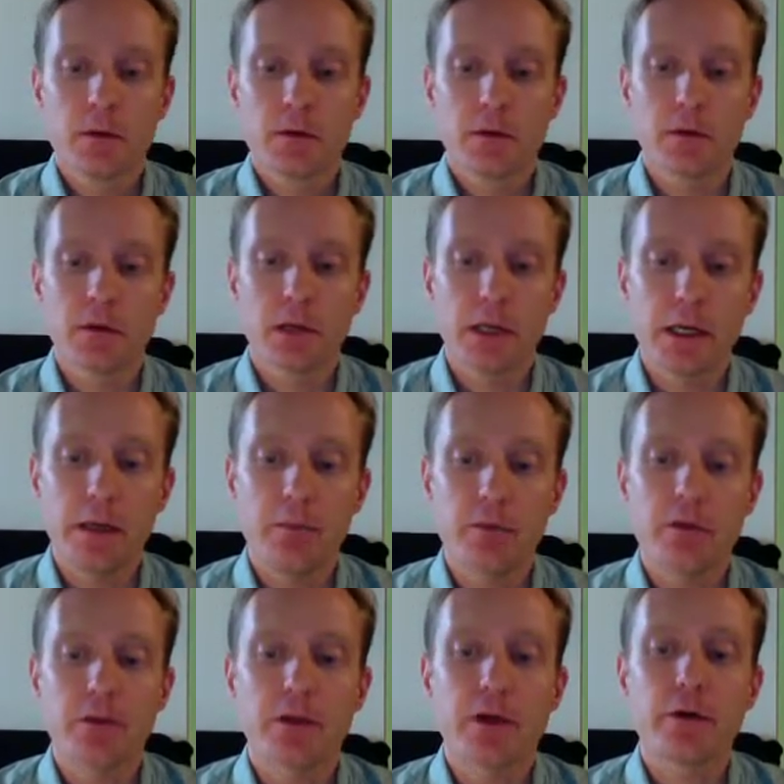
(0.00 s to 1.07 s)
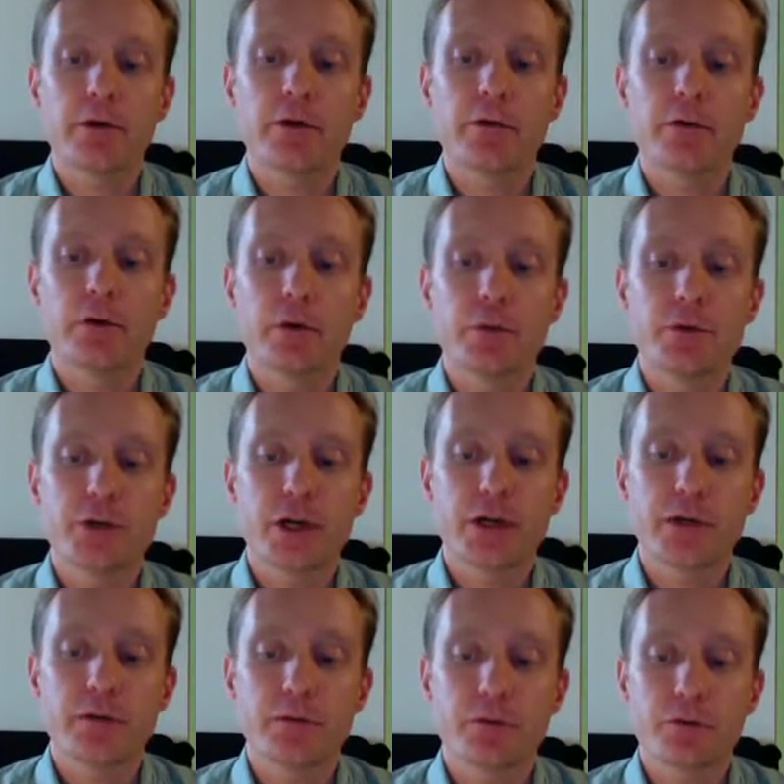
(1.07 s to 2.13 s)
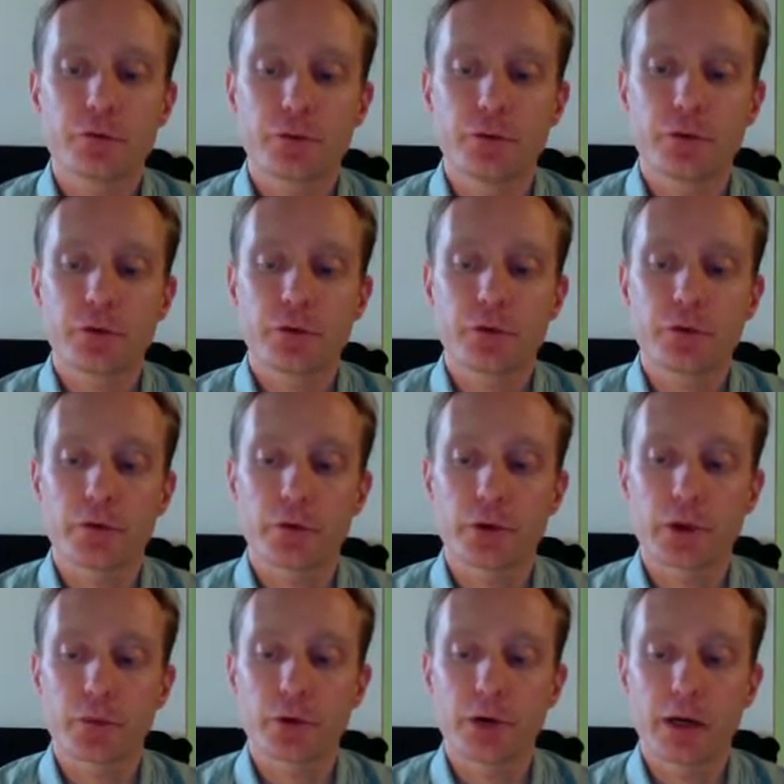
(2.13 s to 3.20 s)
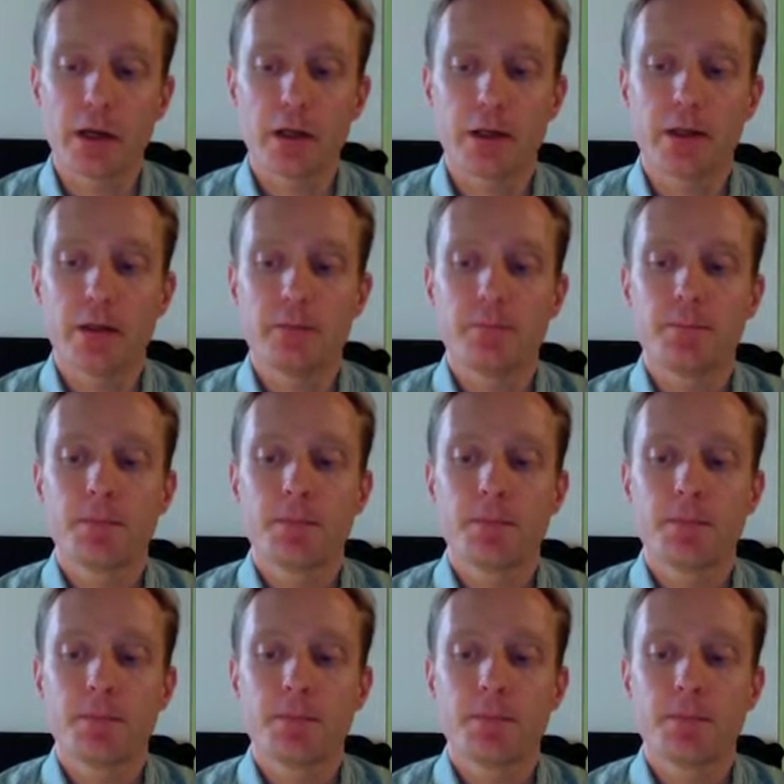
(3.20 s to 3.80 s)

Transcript: The claim that there is no objective truth concerning morality